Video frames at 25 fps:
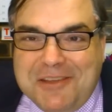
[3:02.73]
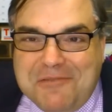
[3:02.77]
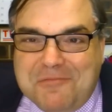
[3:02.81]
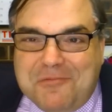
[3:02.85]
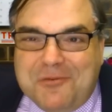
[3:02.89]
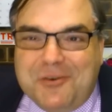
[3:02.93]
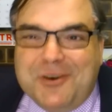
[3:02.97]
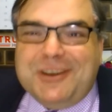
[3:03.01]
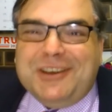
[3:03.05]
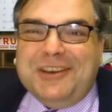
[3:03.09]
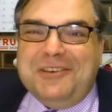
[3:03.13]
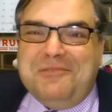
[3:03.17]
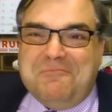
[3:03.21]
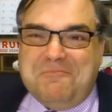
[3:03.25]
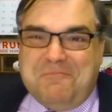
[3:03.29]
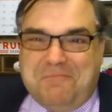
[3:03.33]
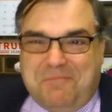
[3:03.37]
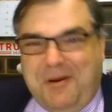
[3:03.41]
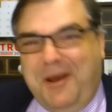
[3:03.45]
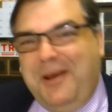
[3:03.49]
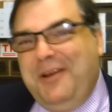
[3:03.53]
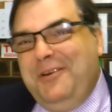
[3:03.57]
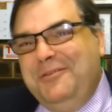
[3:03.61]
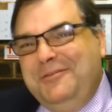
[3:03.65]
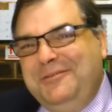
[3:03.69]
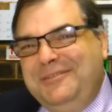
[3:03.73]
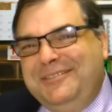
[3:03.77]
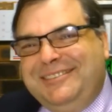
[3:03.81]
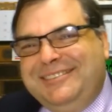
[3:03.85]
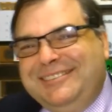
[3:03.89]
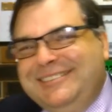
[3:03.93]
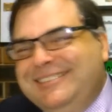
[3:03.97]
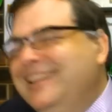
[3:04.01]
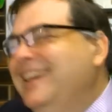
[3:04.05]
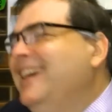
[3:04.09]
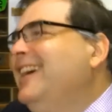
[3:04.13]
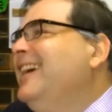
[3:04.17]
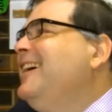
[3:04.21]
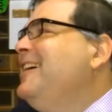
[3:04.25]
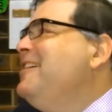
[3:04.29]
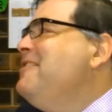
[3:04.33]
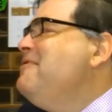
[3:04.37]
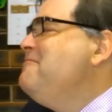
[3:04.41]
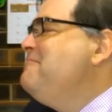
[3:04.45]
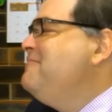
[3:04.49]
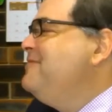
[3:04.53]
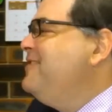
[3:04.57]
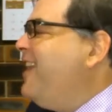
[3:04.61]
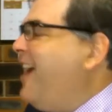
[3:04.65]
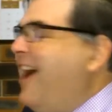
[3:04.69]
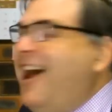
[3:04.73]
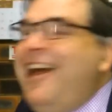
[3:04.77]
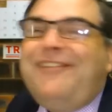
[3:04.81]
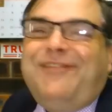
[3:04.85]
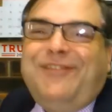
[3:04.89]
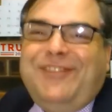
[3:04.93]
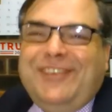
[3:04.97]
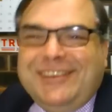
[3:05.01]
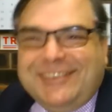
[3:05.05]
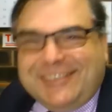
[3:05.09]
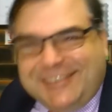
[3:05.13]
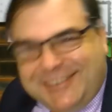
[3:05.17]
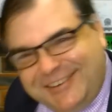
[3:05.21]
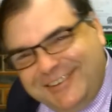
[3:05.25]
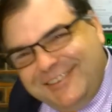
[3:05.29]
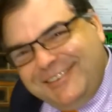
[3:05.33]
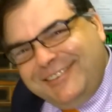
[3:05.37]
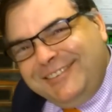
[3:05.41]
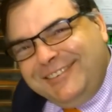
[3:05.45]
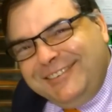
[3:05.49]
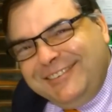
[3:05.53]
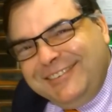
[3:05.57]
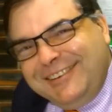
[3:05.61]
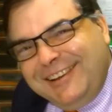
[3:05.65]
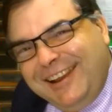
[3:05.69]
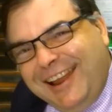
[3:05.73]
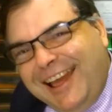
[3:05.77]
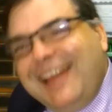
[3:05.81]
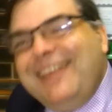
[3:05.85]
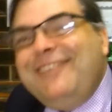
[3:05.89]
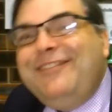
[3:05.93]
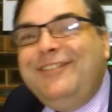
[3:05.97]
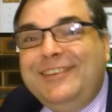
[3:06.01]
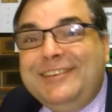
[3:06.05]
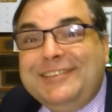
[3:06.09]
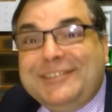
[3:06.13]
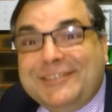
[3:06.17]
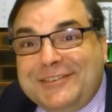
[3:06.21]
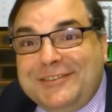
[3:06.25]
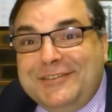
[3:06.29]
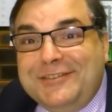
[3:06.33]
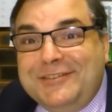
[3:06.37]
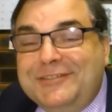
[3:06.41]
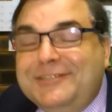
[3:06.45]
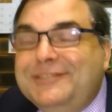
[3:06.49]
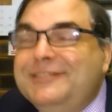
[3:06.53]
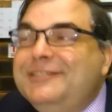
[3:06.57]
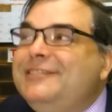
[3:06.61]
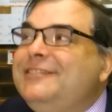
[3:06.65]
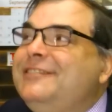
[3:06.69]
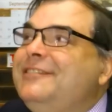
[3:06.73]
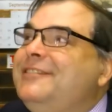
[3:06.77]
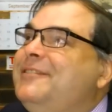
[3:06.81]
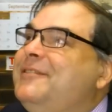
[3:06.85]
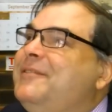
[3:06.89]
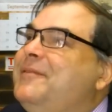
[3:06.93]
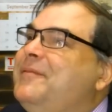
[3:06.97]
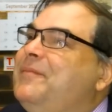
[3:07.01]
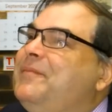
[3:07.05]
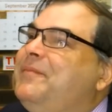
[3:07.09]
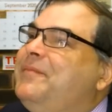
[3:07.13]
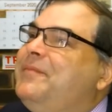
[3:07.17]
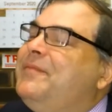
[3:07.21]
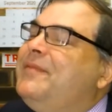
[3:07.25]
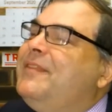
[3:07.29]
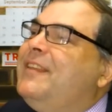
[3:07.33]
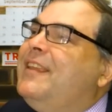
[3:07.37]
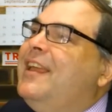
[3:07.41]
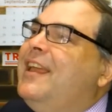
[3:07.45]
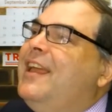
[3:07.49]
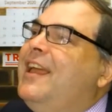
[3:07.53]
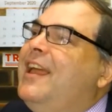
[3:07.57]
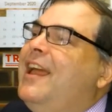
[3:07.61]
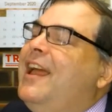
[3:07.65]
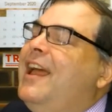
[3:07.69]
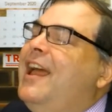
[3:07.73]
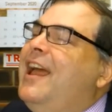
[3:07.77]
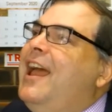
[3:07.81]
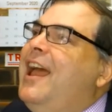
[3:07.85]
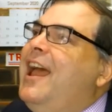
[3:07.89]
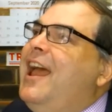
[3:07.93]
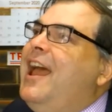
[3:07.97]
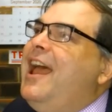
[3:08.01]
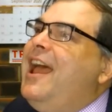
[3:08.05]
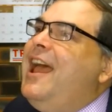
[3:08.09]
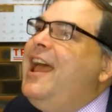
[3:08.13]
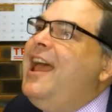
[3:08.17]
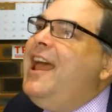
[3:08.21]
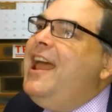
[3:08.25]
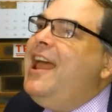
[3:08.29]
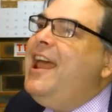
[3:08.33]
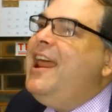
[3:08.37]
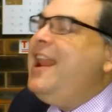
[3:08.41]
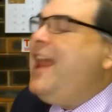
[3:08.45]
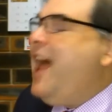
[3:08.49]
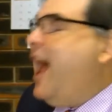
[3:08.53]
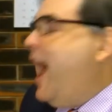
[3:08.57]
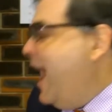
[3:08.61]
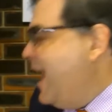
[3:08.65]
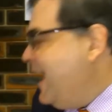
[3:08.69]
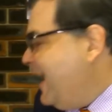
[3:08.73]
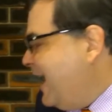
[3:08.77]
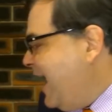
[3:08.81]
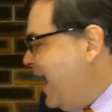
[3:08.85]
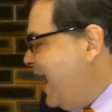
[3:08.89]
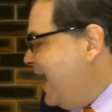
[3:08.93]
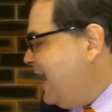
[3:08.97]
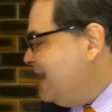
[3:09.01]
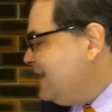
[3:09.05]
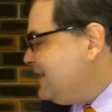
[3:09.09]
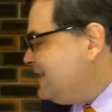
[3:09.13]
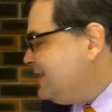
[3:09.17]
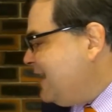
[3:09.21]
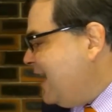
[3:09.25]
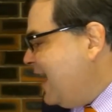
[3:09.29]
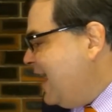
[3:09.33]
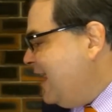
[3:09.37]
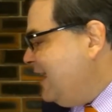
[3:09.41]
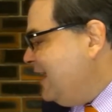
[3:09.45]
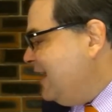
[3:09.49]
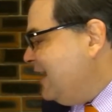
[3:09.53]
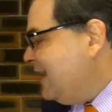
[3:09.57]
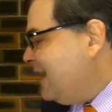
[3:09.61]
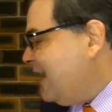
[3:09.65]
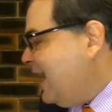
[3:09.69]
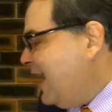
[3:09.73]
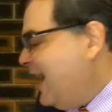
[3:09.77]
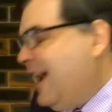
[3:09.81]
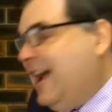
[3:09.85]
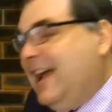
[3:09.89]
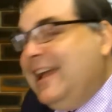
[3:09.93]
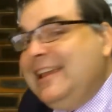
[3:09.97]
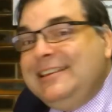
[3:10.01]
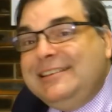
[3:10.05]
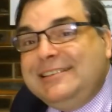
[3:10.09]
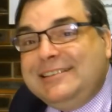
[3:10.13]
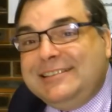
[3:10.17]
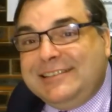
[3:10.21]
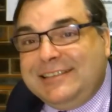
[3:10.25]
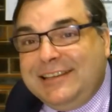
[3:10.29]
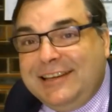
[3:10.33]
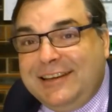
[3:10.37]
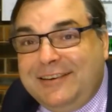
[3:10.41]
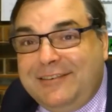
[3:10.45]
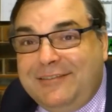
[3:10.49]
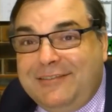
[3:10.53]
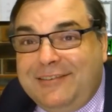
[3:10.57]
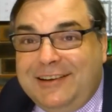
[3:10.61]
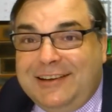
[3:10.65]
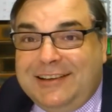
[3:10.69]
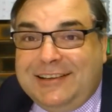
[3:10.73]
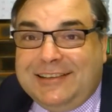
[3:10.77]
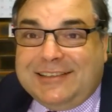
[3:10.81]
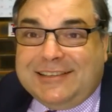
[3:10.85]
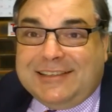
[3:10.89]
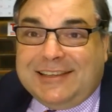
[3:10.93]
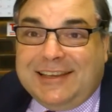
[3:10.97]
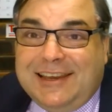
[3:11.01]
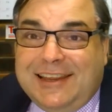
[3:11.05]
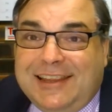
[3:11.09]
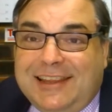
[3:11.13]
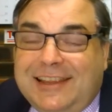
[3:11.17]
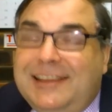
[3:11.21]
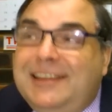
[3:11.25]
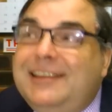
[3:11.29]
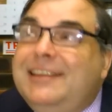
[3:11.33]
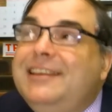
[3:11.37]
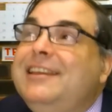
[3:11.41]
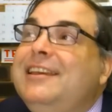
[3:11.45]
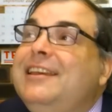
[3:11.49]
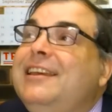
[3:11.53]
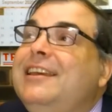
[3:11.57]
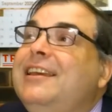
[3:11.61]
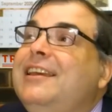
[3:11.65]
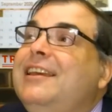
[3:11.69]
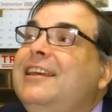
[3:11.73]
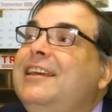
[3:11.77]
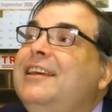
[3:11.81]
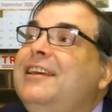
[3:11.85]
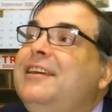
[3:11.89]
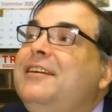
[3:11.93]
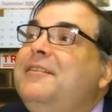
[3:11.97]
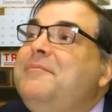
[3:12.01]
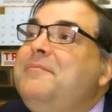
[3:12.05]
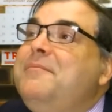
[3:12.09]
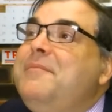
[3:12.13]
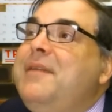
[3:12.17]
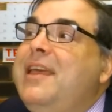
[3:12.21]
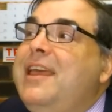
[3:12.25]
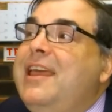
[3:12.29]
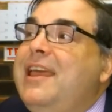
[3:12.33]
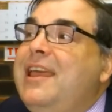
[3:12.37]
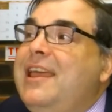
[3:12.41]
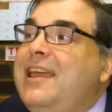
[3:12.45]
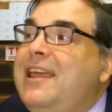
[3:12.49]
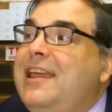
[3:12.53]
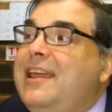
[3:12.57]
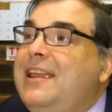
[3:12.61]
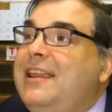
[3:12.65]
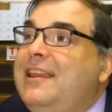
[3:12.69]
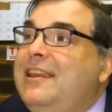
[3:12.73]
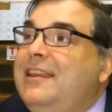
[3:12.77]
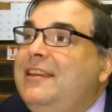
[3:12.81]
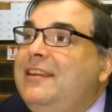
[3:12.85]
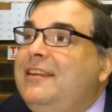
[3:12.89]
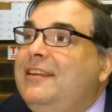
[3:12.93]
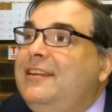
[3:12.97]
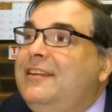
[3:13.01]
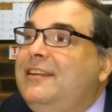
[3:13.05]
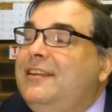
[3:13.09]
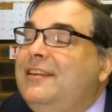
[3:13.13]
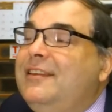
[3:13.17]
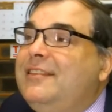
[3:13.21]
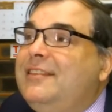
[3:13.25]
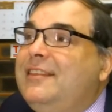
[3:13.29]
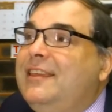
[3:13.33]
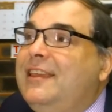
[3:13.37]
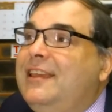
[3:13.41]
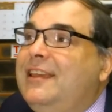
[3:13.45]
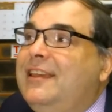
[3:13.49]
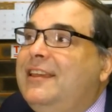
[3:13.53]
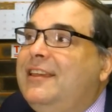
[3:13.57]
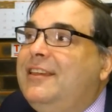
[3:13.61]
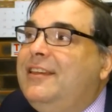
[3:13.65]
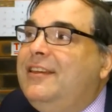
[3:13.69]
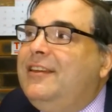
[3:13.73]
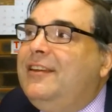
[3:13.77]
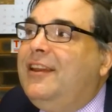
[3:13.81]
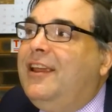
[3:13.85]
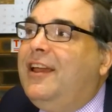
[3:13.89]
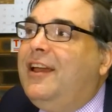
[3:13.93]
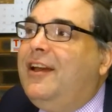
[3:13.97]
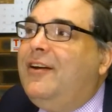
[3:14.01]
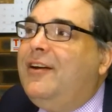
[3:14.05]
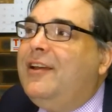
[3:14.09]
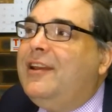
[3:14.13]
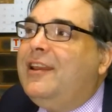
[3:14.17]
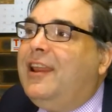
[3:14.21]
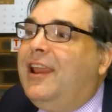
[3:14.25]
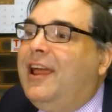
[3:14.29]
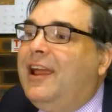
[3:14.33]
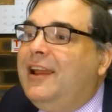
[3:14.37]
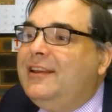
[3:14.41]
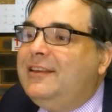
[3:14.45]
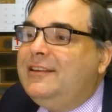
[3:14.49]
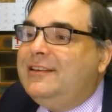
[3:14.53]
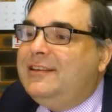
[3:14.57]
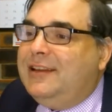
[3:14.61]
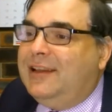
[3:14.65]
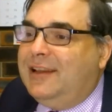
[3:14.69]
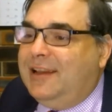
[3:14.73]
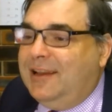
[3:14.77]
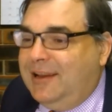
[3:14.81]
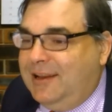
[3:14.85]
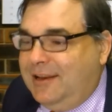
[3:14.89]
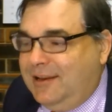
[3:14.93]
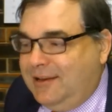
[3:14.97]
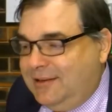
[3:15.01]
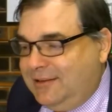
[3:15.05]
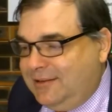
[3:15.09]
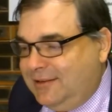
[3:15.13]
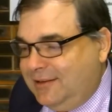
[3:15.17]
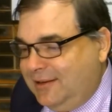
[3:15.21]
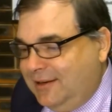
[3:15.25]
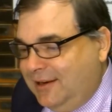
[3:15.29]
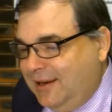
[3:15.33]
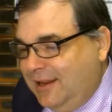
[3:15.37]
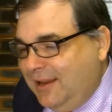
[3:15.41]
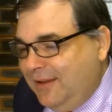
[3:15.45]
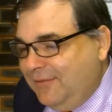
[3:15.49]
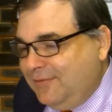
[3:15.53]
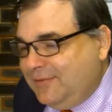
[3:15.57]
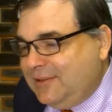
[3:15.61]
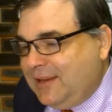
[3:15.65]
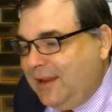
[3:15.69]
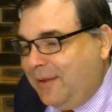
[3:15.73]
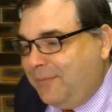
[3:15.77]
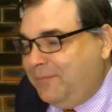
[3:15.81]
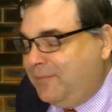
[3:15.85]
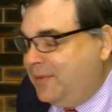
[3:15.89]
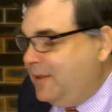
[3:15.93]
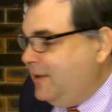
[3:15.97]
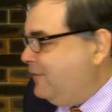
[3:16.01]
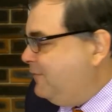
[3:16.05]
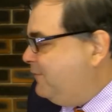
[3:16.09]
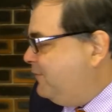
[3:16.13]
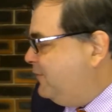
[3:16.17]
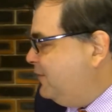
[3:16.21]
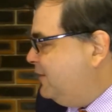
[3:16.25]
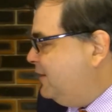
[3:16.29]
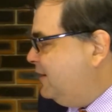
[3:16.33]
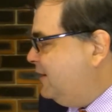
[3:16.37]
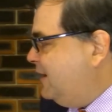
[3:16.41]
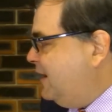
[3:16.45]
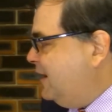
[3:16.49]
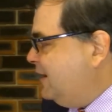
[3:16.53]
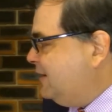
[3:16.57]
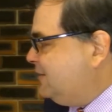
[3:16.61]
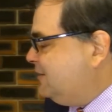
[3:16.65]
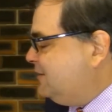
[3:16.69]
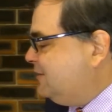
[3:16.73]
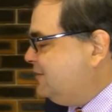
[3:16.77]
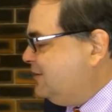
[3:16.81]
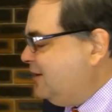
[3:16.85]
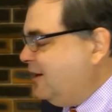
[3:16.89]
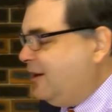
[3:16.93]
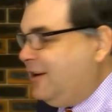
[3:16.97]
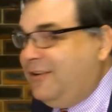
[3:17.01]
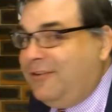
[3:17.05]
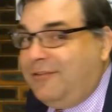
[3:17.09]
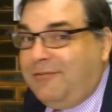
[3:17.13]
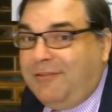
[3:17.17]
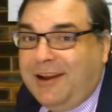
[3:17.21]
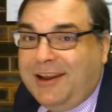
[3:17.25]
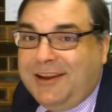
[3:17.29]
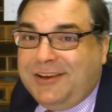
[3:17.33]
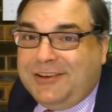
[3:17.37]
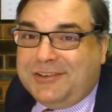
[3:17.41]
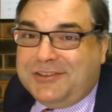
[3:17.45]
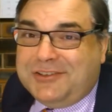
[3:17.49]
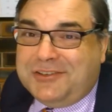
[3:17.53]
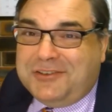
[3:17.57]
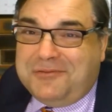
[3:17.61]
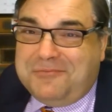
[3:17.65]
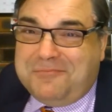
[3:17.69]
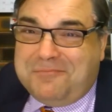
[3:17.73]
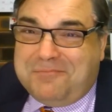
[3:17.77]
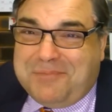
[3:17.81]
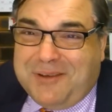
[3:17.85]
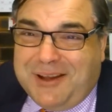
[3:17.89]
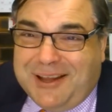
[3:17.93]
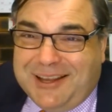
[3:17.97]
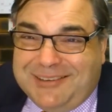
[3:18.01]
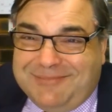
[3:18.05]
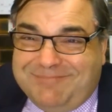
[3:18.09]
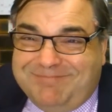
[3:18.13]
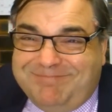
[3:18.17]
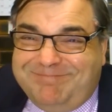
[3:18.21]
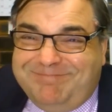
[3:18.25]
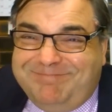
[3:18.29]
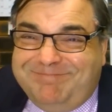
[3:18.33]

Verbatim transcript: wooden boats. Life is good. Life is good. And I gotta tell you guys, seriously, man, you think, you know, I'd like to leave something for the next generation, but